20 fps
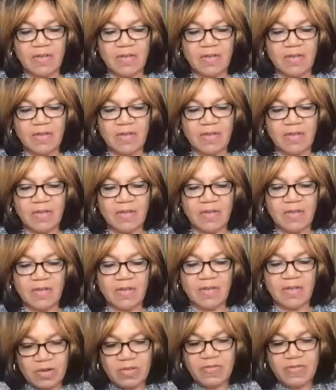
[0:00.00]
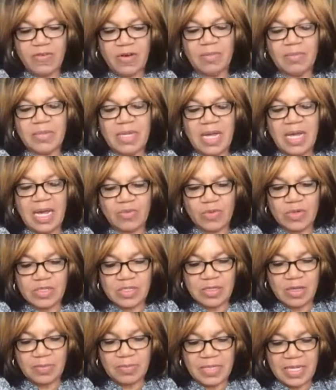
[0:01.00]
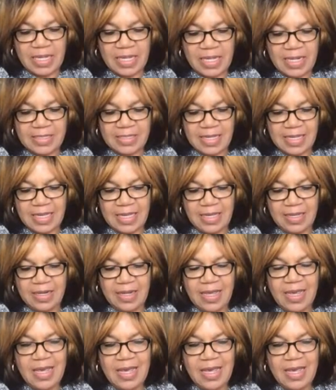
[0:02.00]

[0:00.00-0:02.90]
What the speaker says: pleated uniform. That was something else again.